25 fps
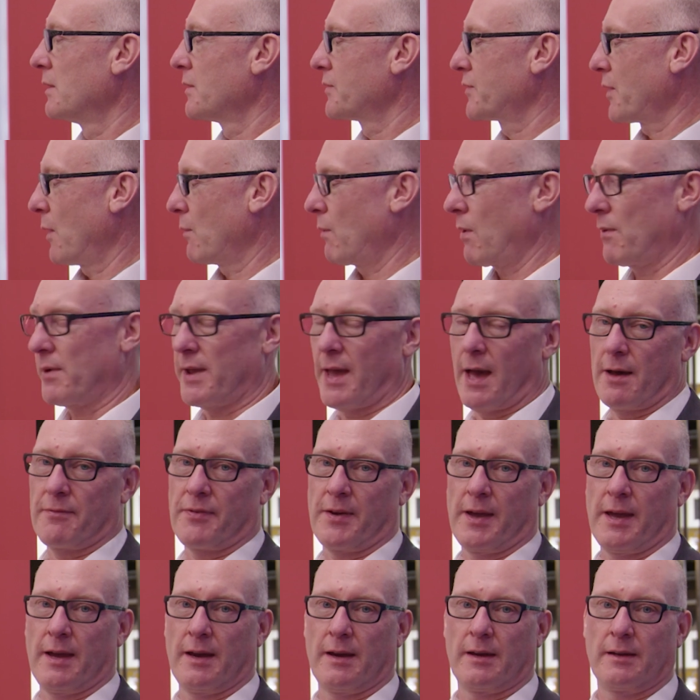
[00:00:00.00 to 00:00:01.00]
So what we have
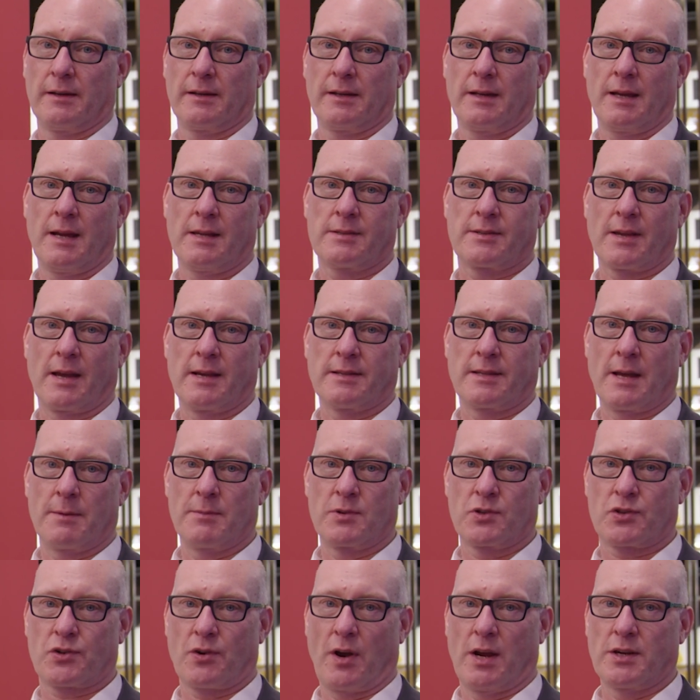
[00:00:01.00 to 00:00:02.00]
here is a
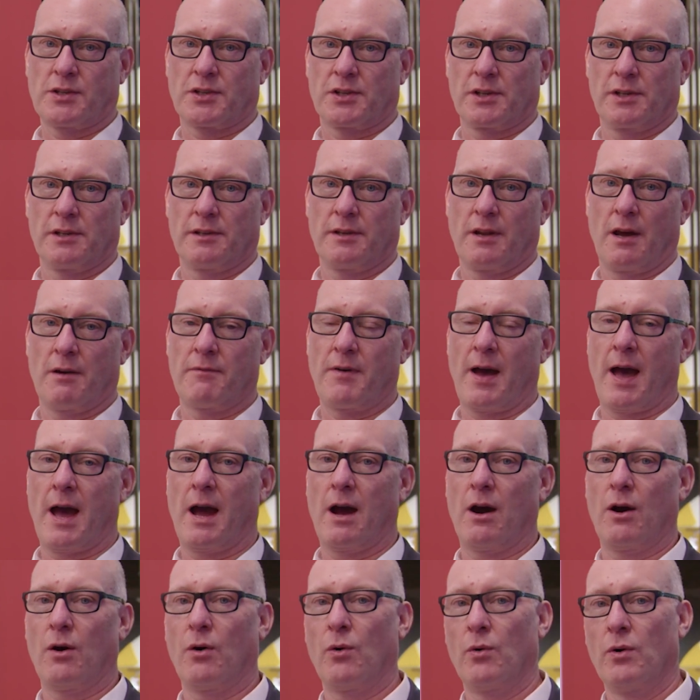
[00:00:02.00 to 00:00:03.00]
demonstration of
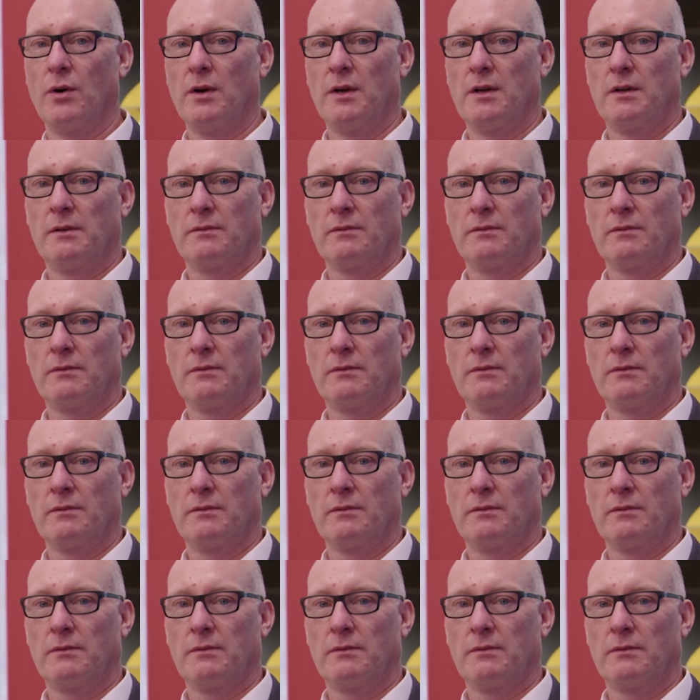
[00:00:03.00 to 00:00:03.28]
how